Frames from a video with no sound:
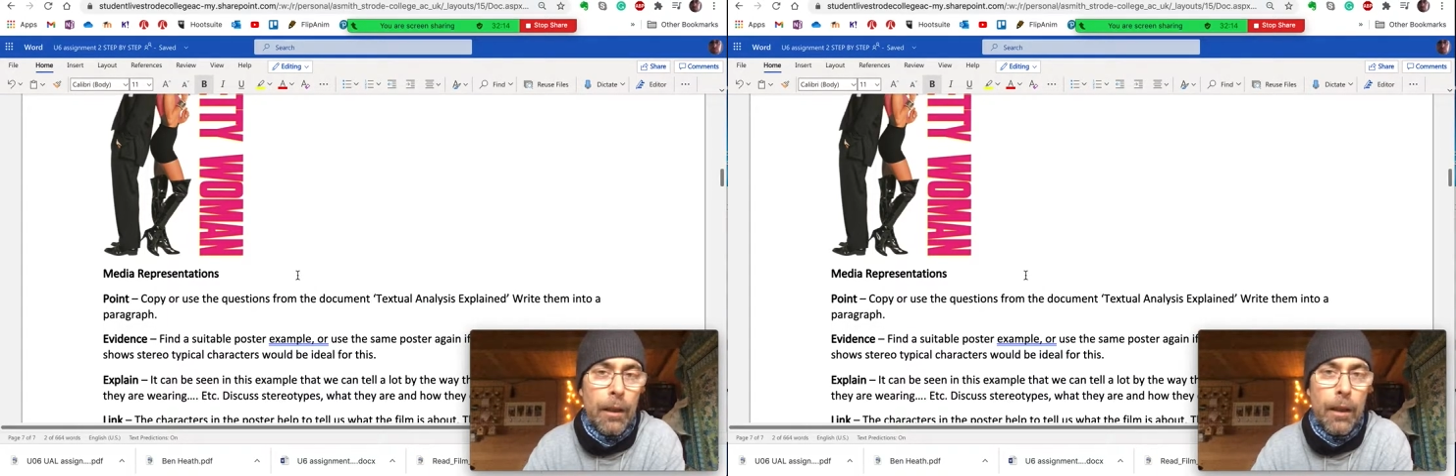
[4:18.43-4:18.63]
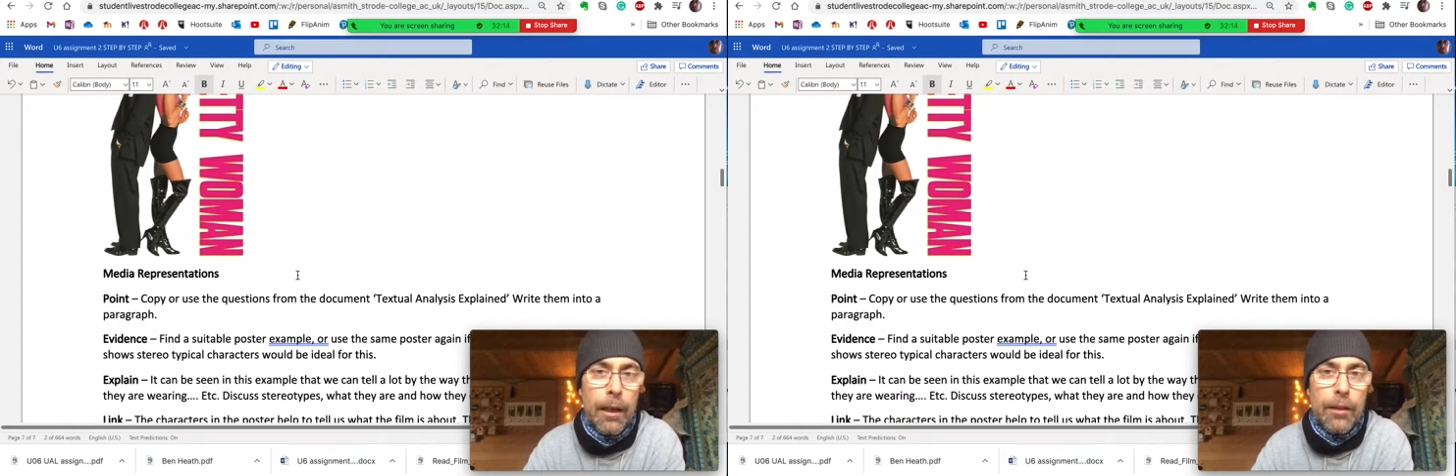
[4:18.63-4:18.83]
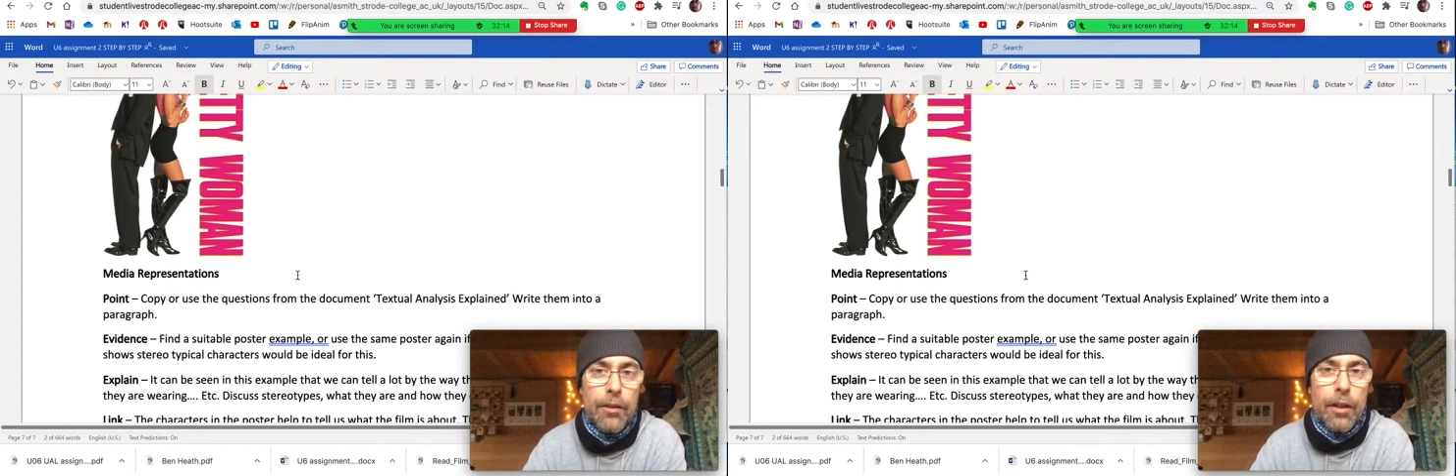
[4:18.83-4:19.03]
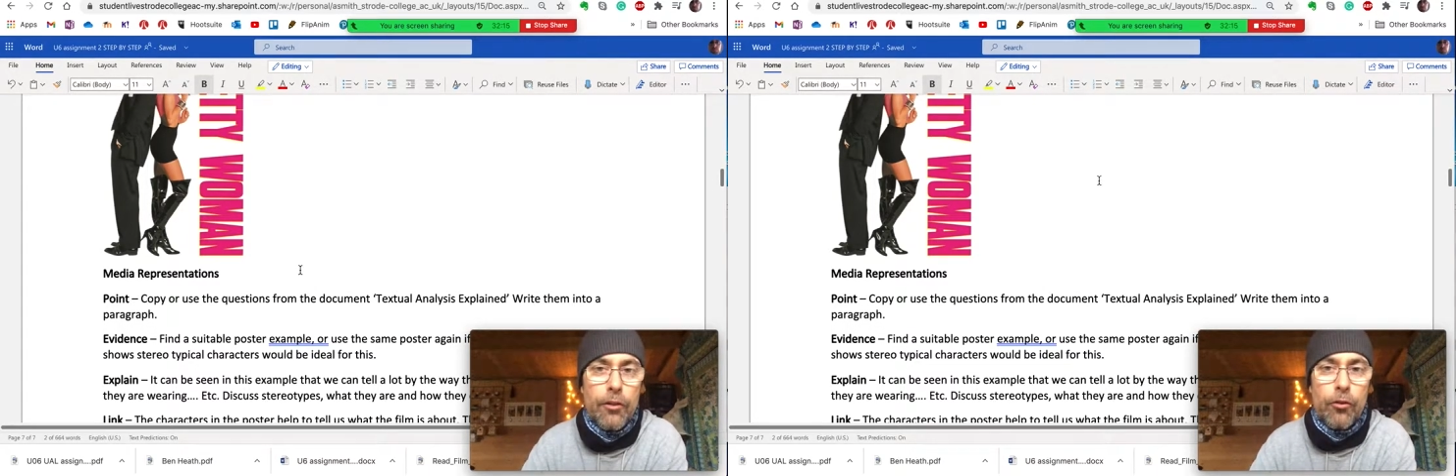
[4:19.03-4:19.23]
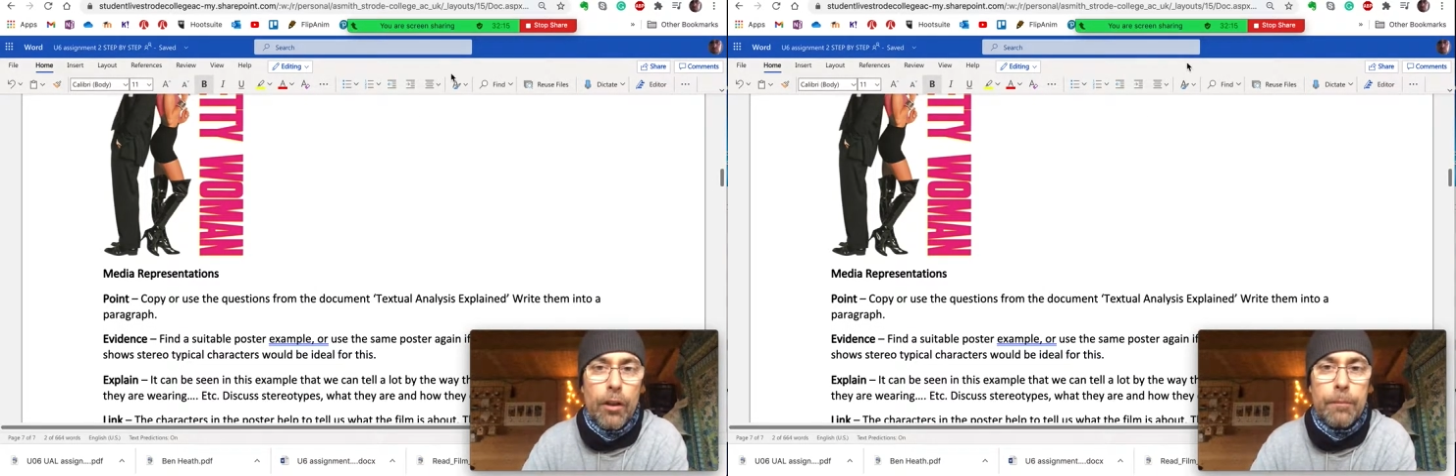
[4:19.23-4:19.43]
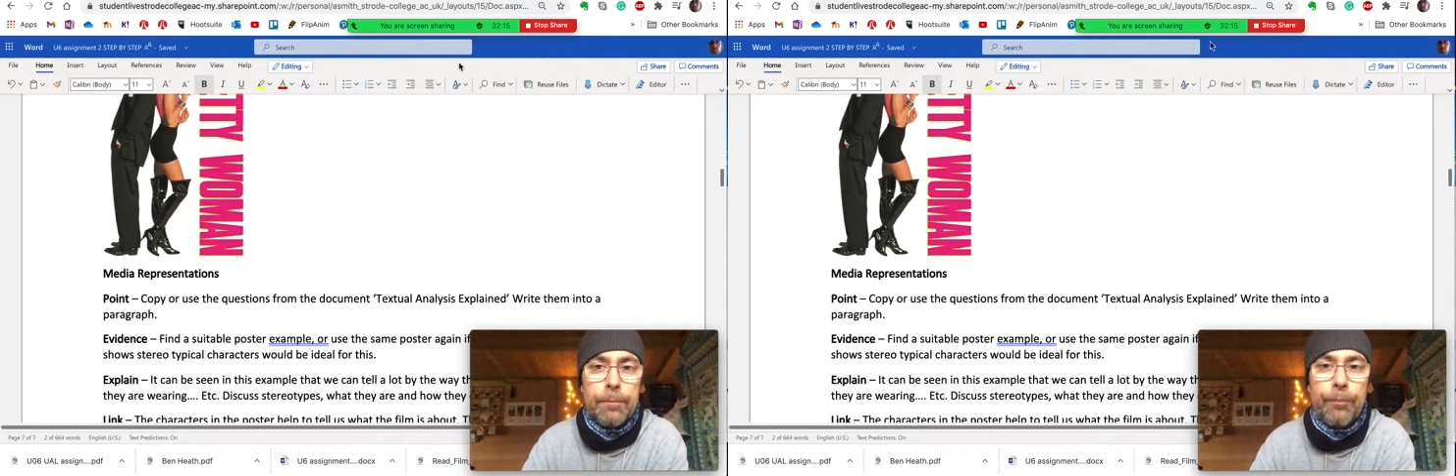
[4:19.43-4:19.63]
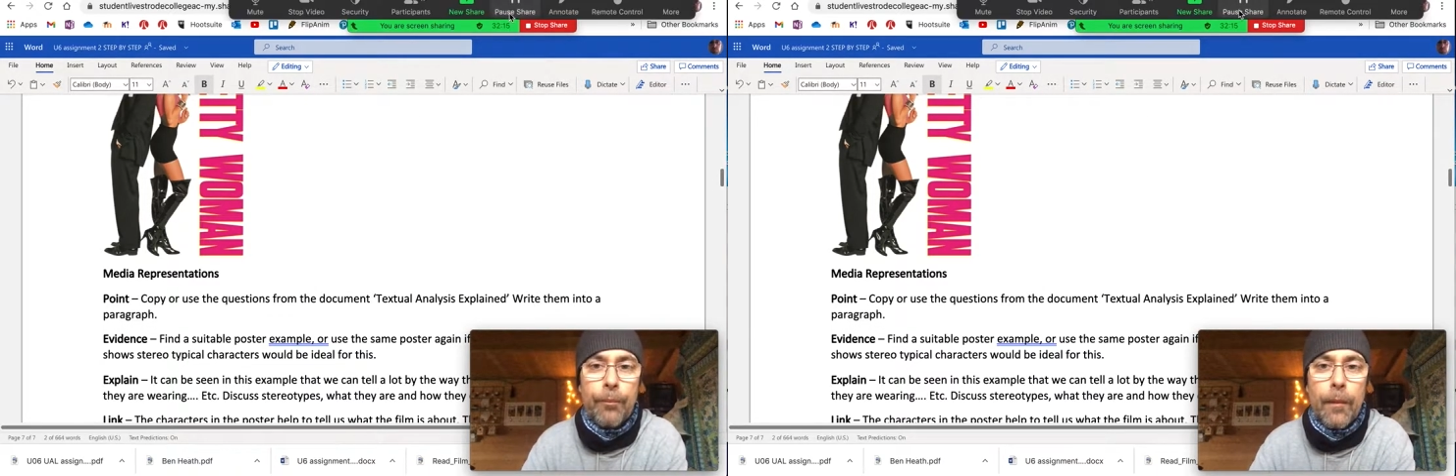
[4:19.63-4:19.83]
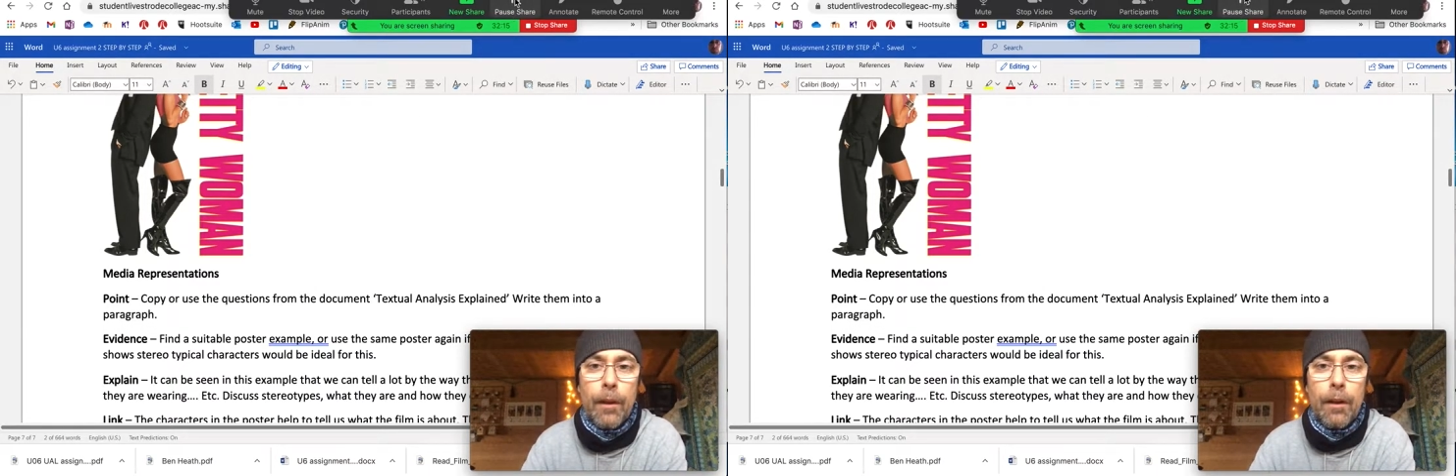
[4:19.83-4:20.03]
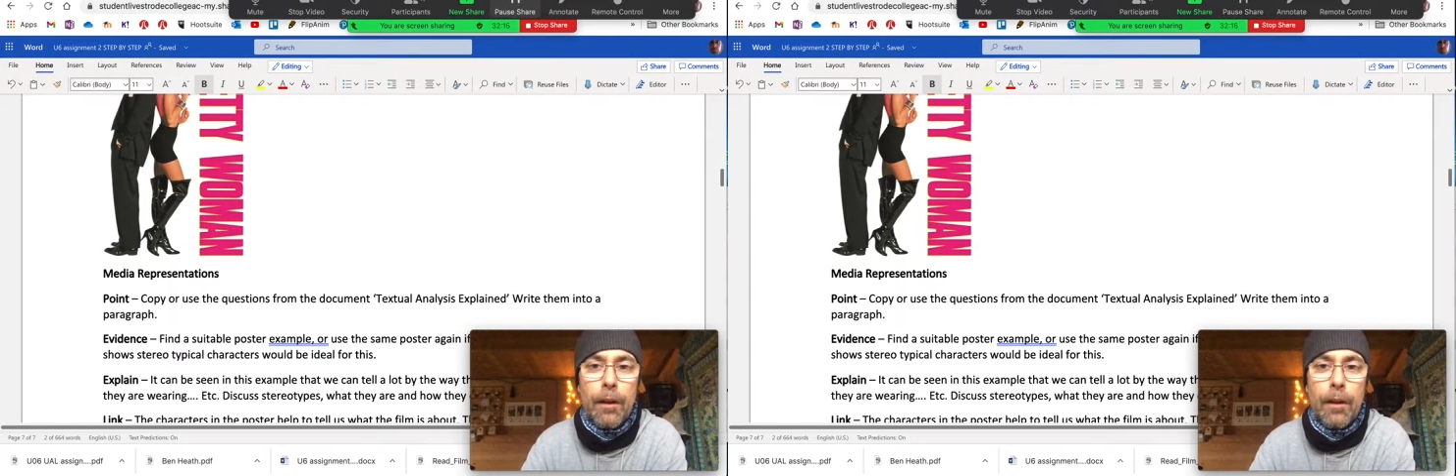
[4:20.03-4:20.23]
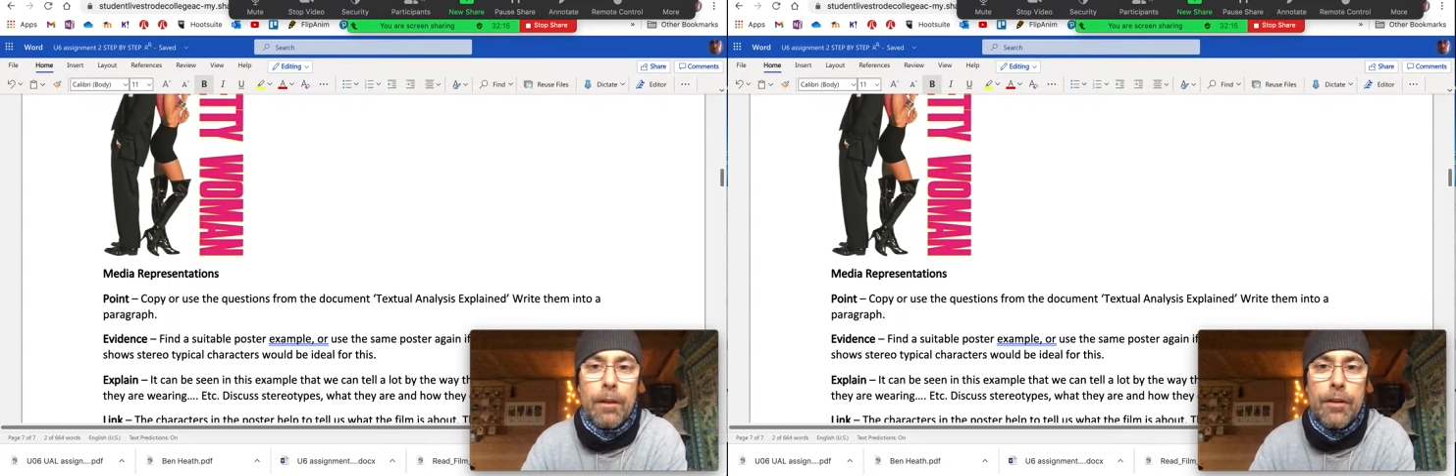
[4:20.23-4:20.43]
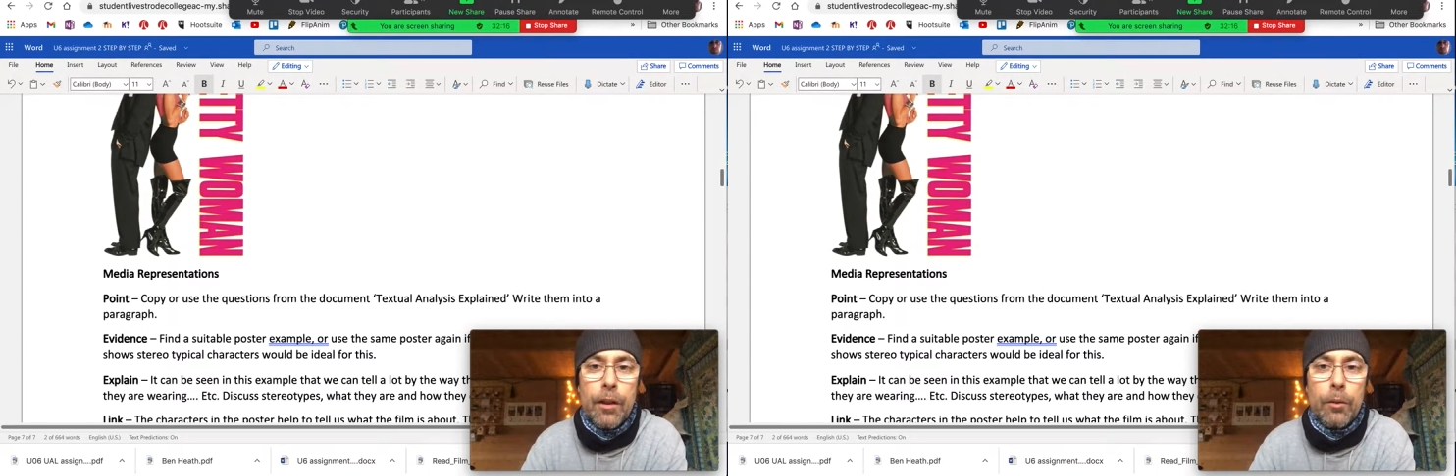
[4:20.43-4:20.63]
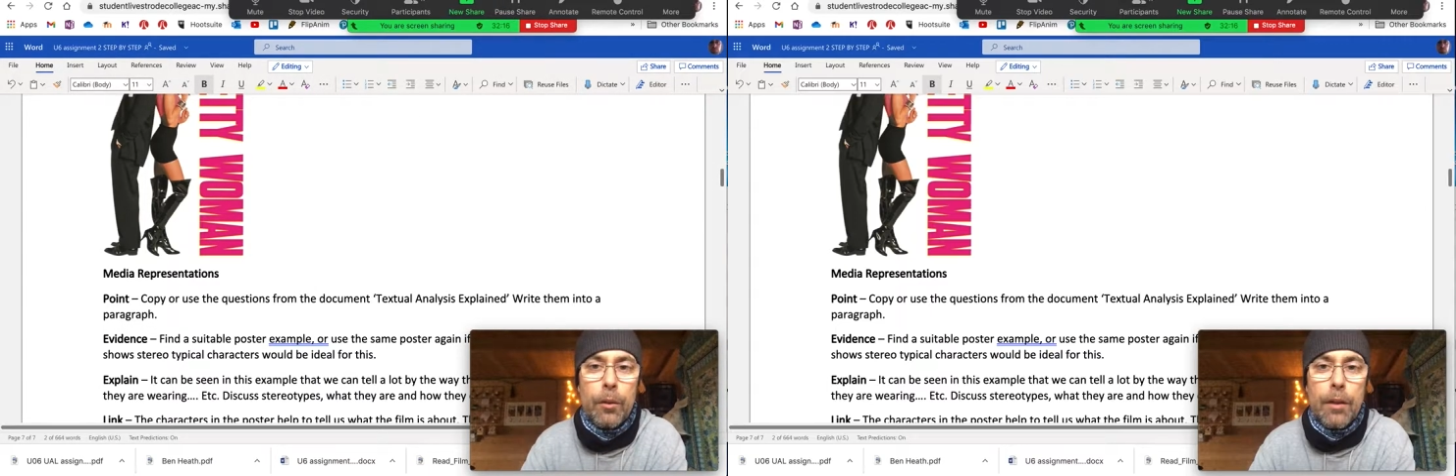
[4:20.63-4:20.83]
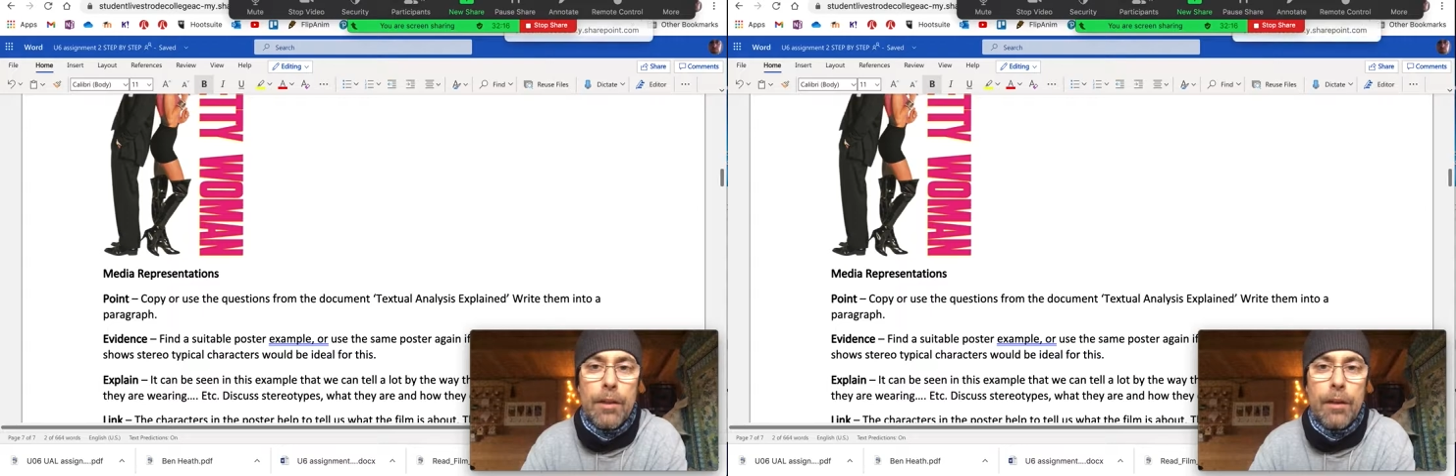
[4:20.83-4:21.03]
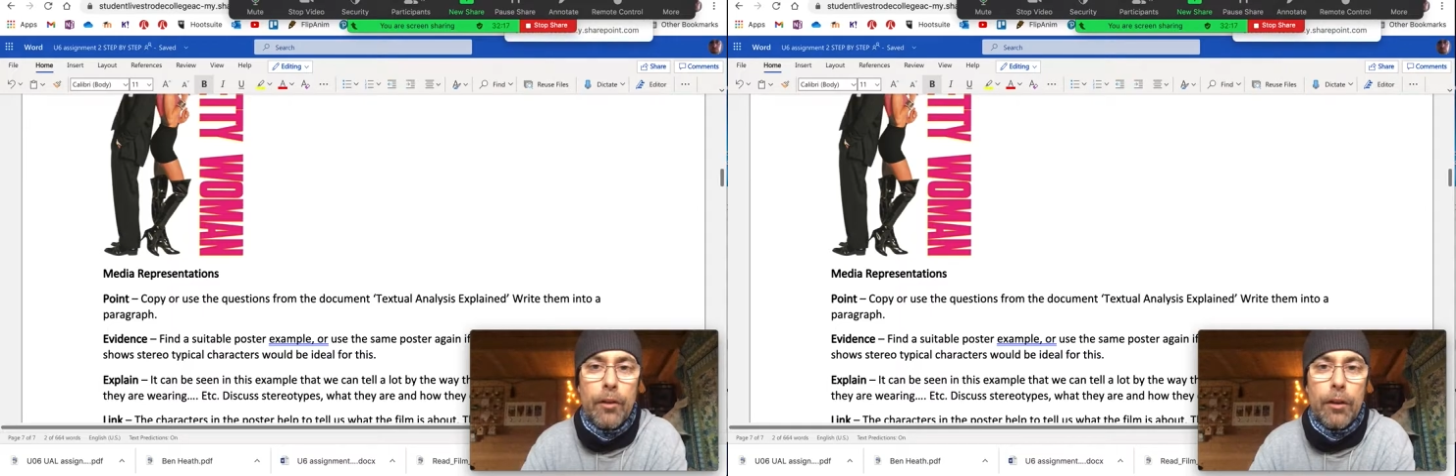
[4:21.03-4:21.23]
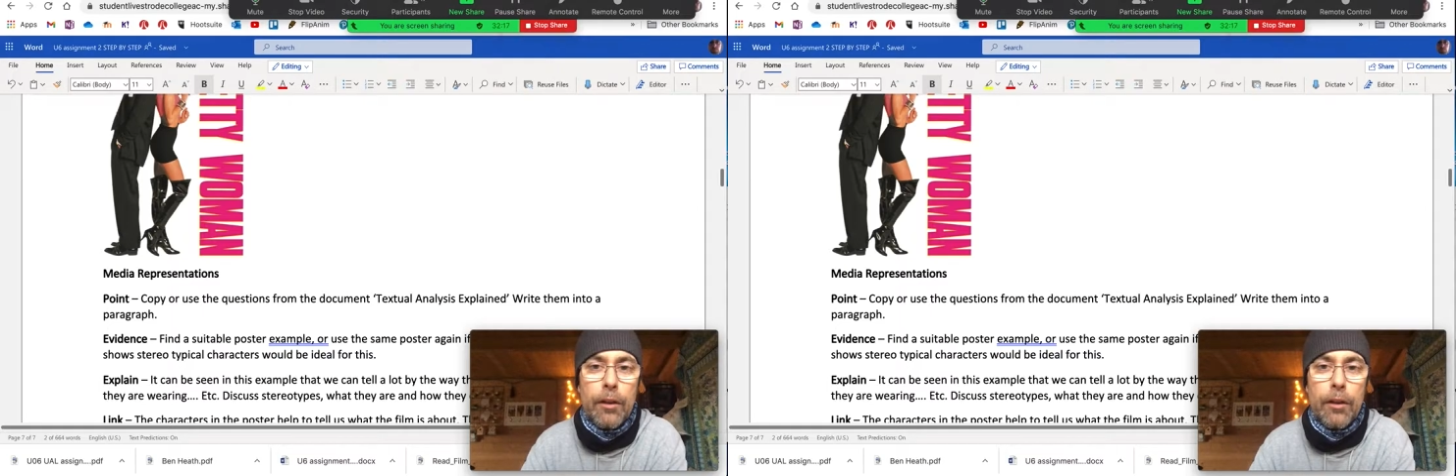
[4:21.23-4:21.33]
etc. So let's have a look at